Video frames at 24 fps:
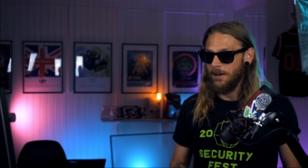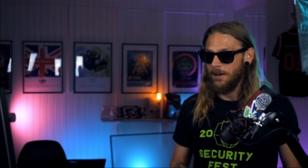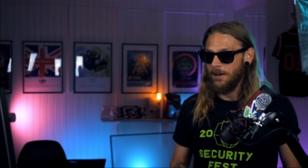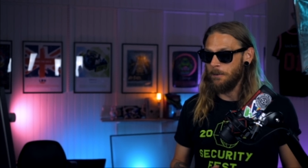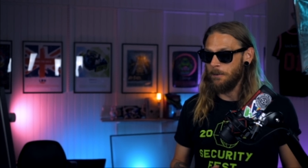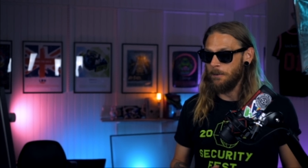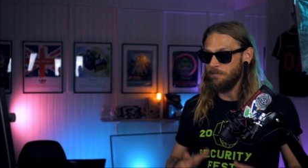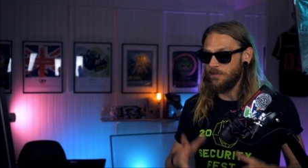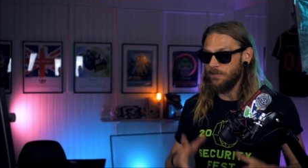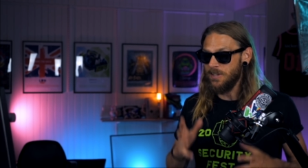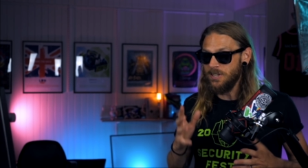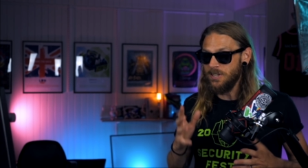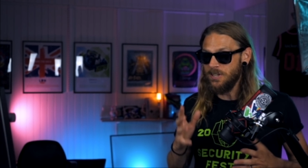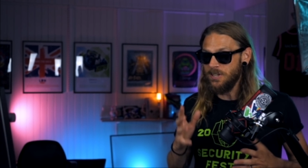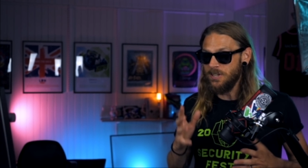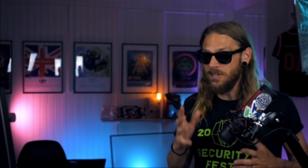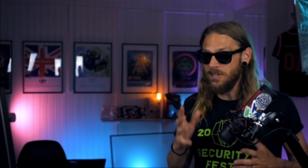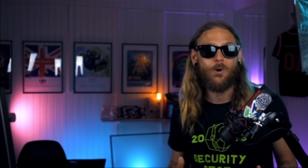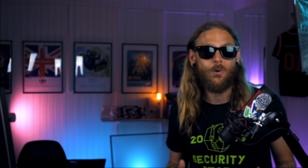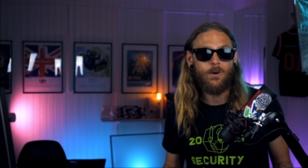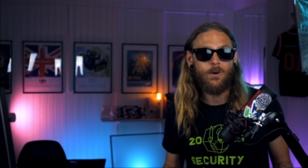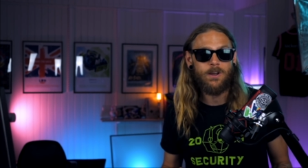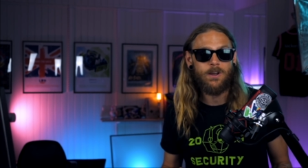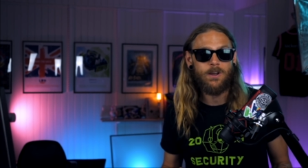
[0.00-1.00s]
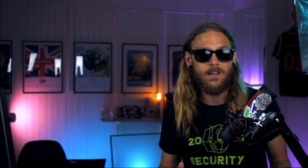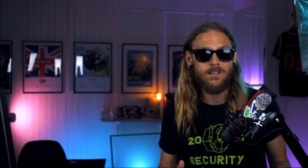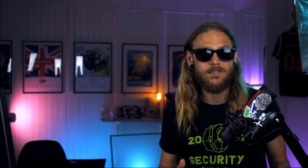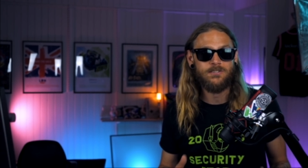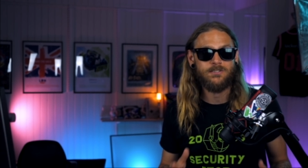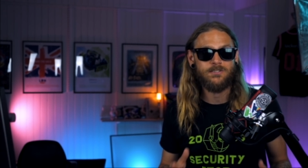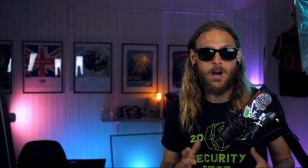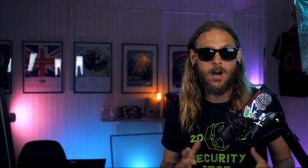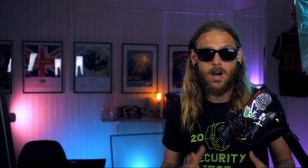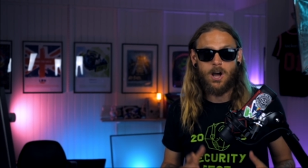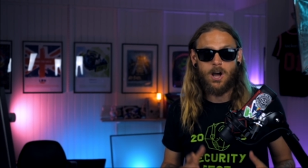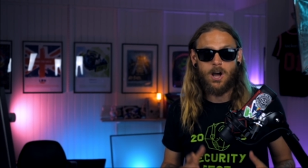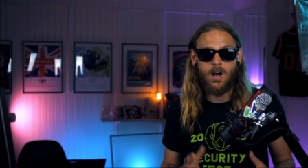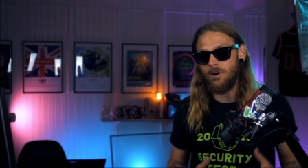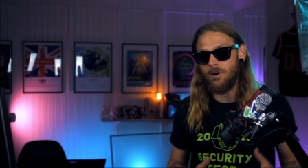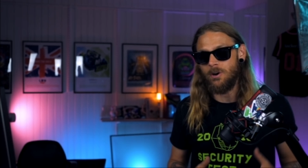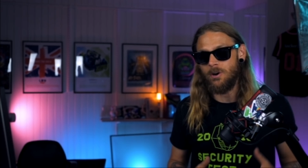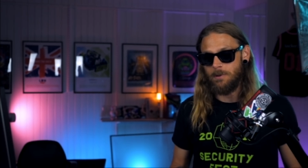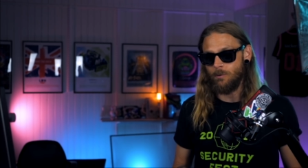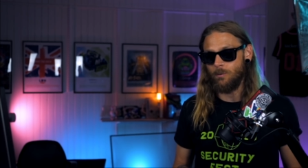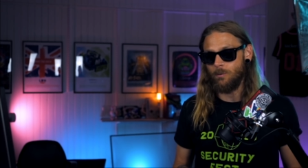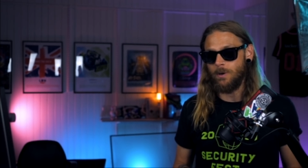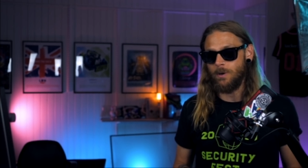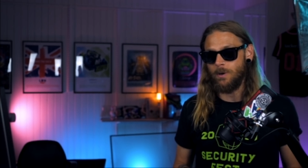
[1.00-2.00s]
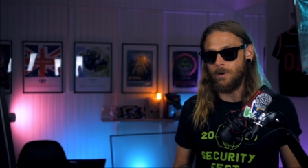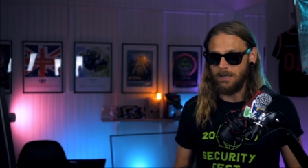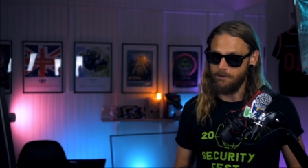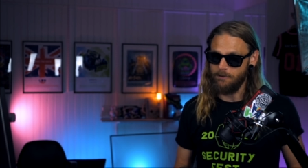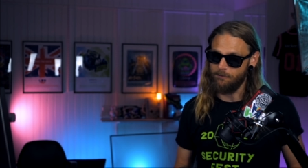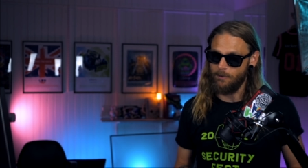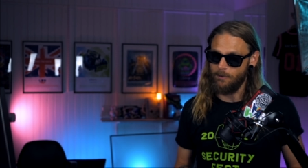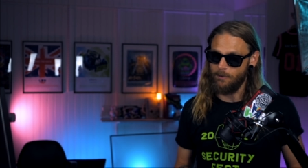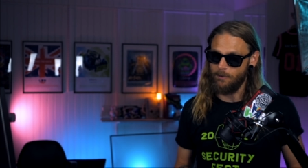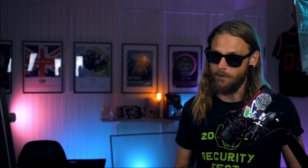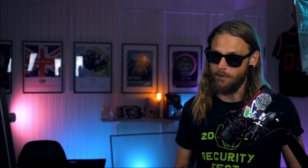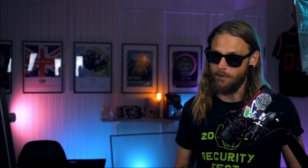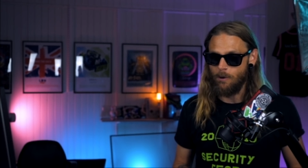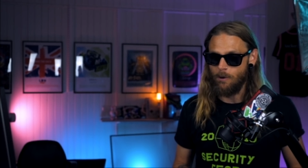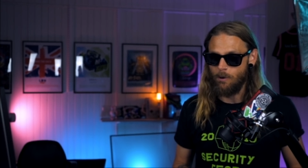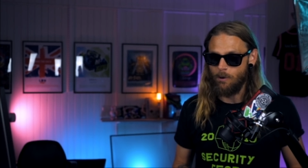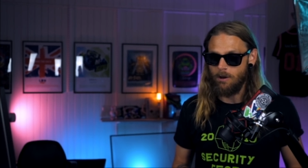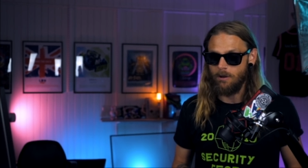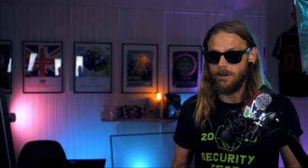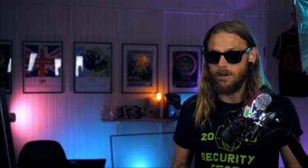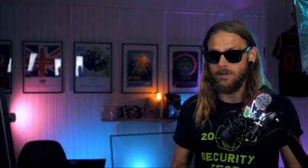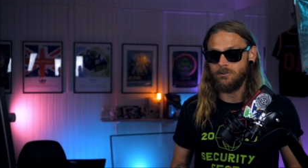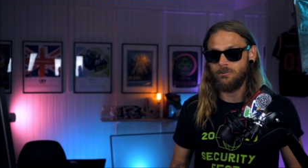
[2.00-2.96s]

Um, this show is not going to be weekly from now on.